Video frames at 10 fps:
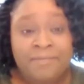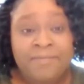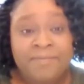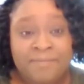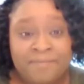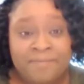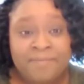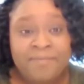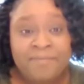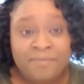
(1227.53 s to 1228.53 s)

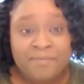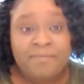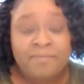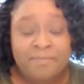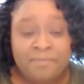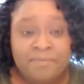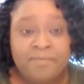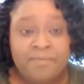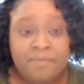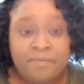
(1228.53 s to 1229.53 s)

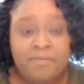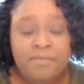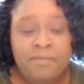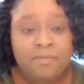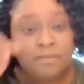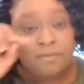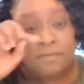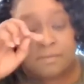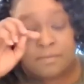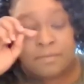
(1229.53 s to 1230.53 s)

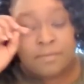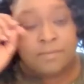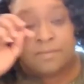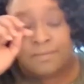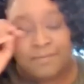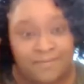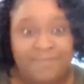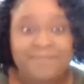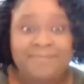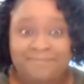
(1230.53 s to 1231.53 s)

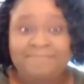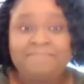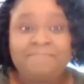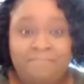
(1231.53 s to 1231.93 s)
(not speaking)